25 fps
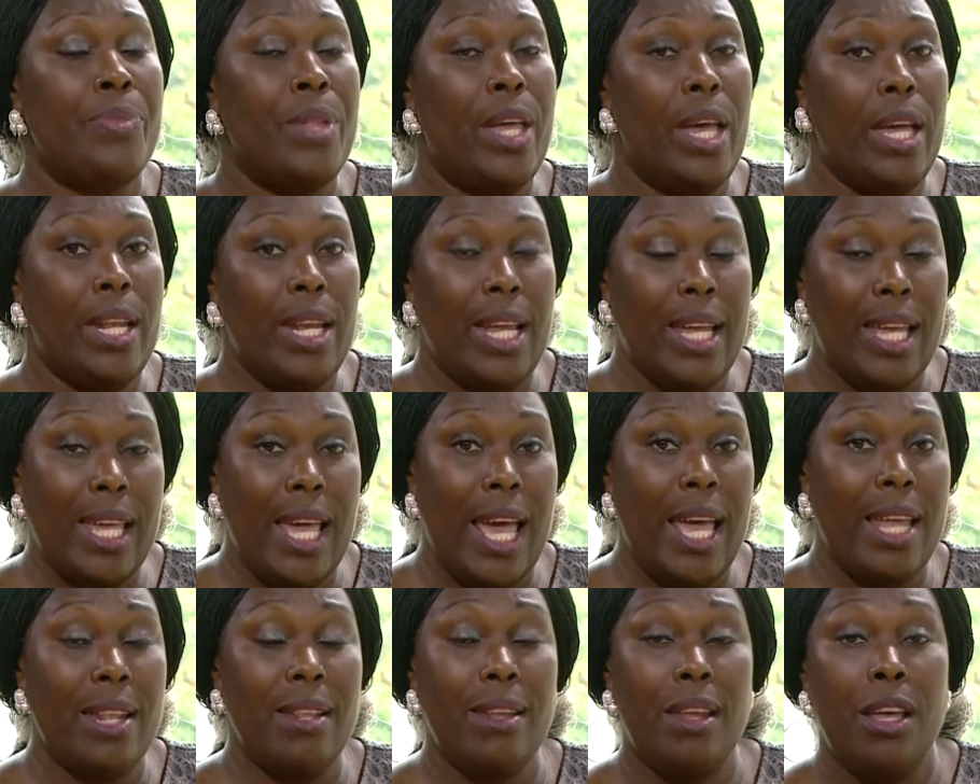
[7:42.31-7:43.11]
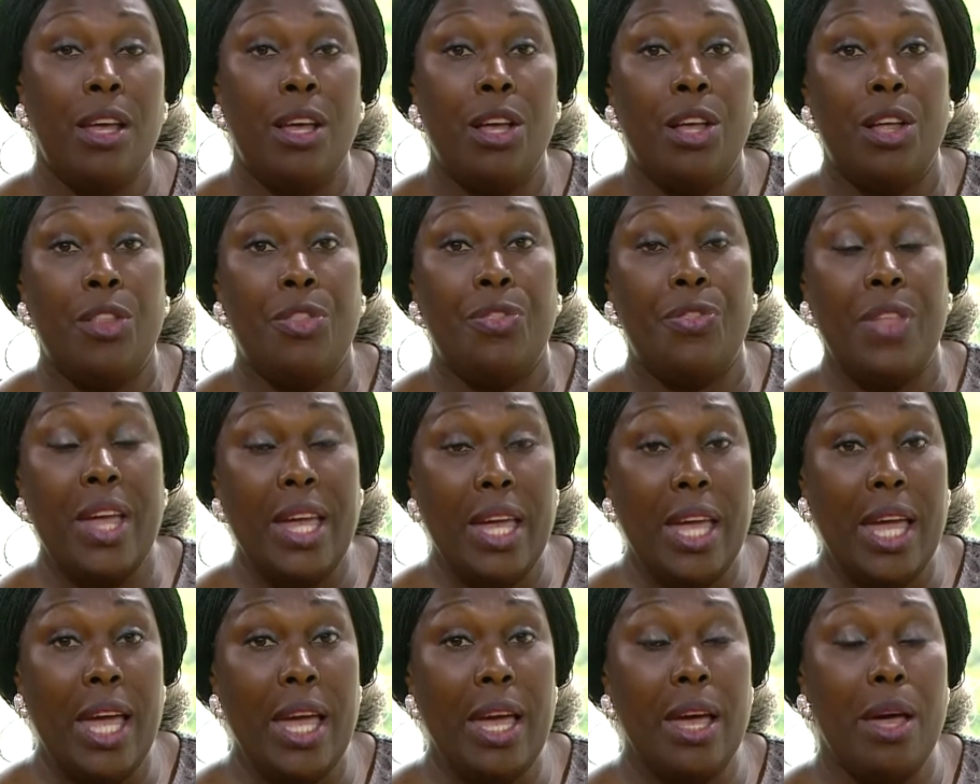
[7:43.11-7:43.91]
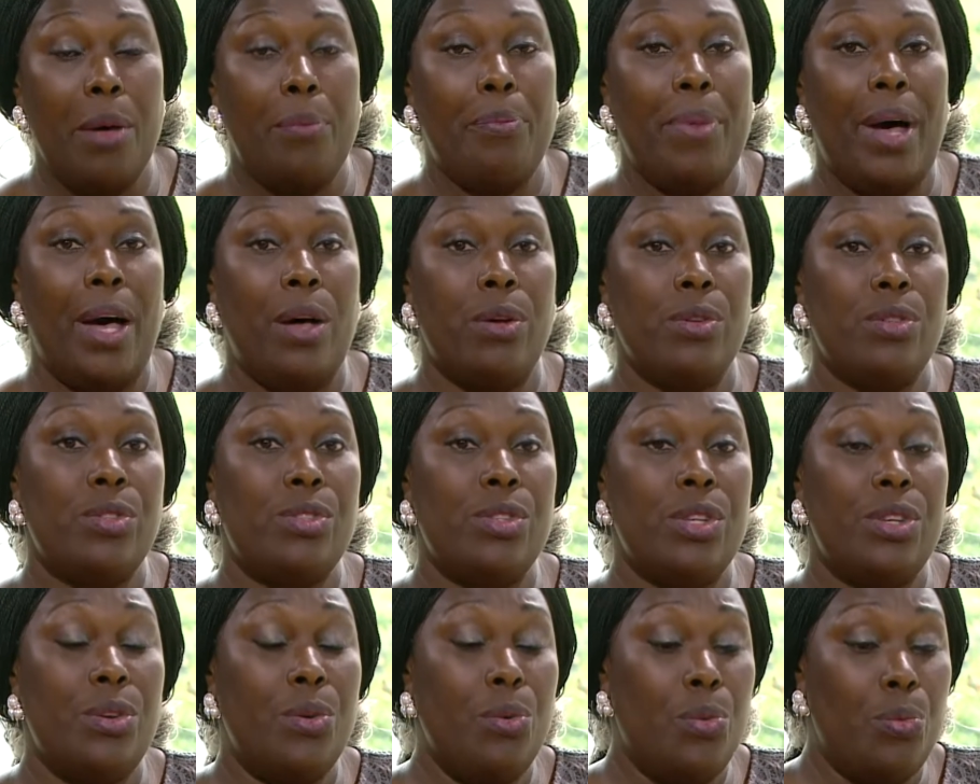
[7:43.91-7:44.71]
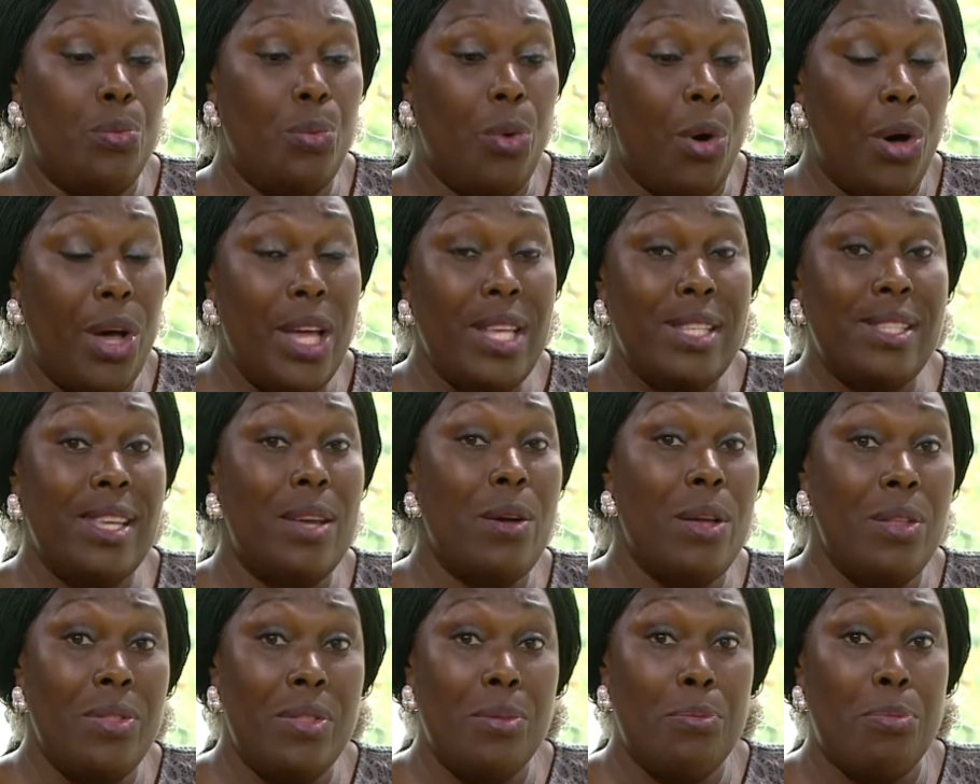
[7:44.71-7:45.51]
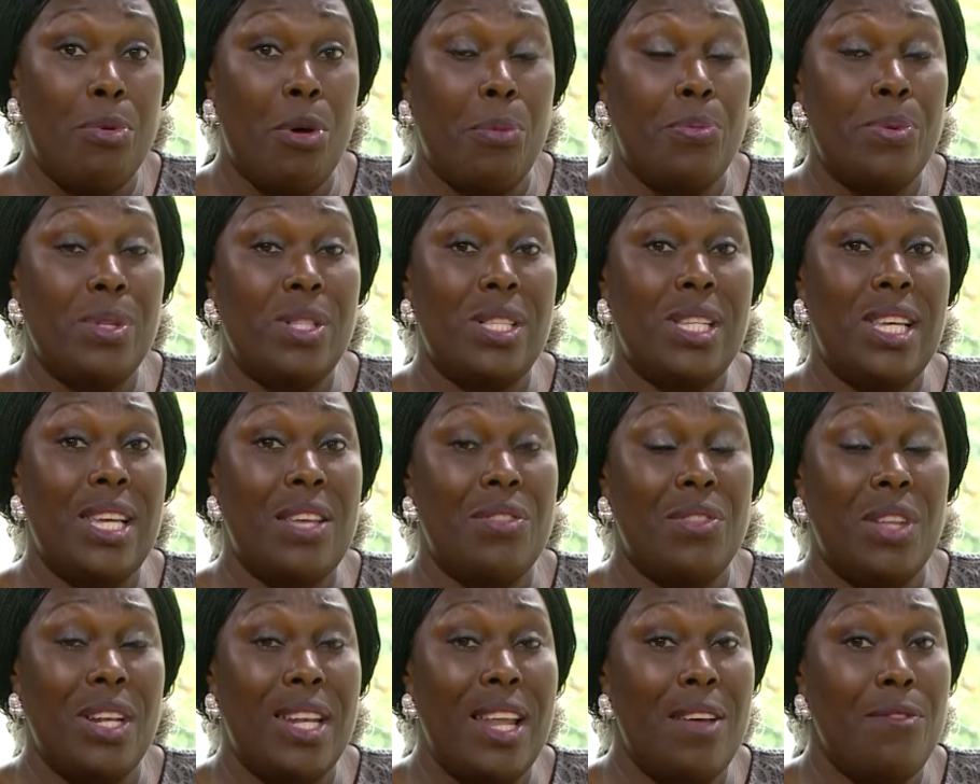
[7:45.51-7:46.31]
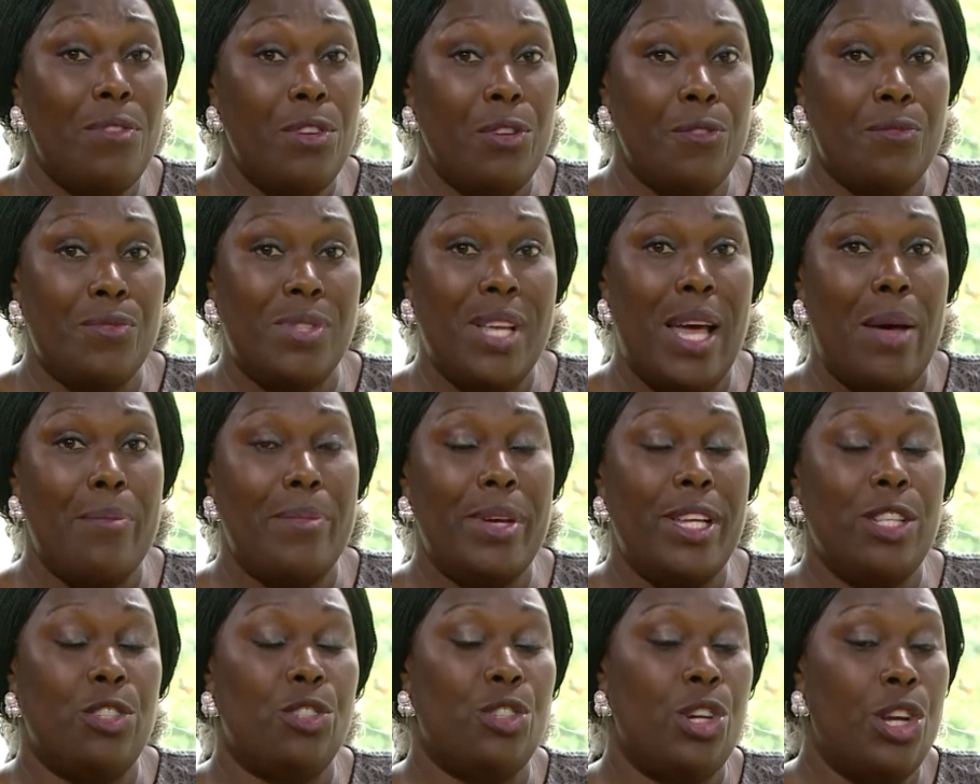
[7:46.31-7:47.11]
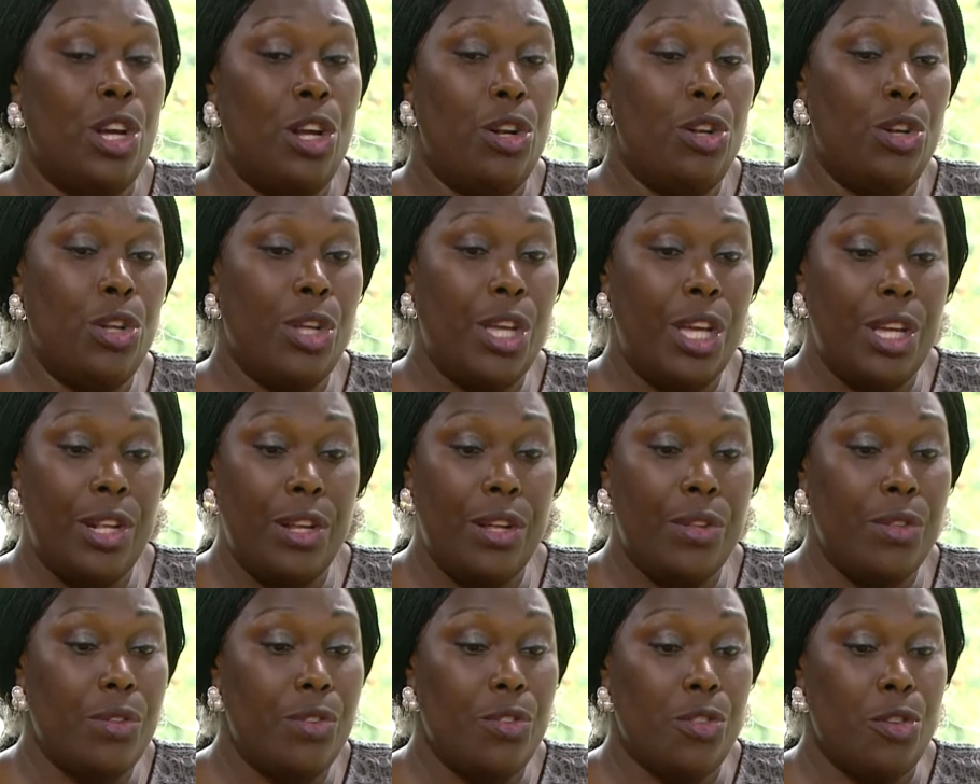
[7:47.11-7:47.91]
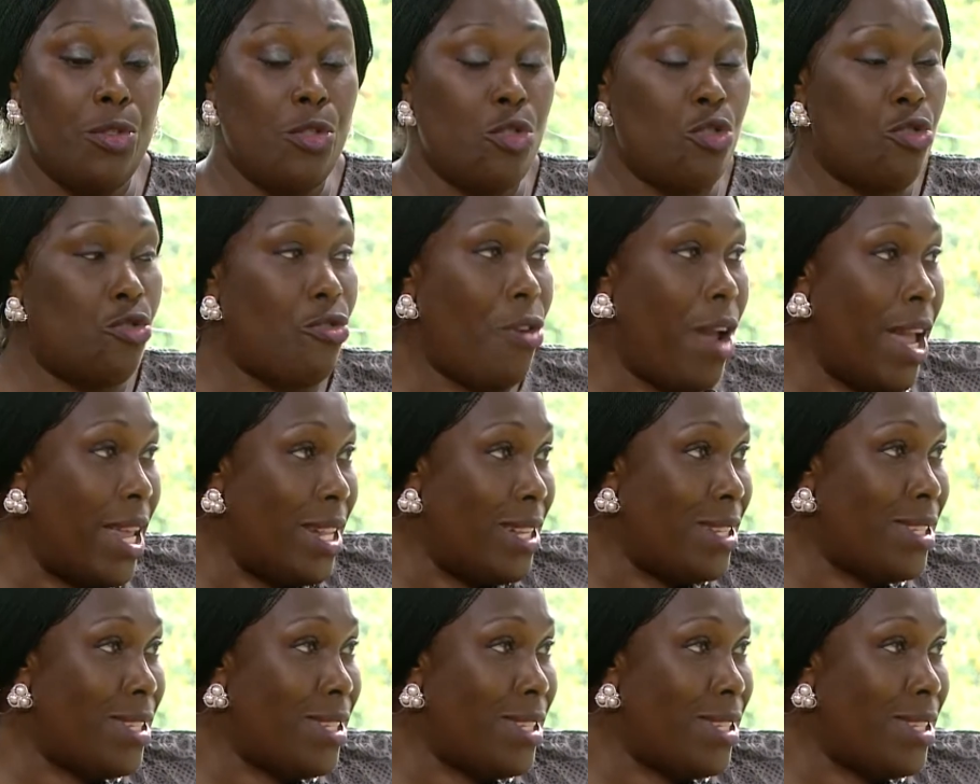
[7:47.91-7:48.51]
And again, thinking about what is in the property and the level of damage, looking at the tread.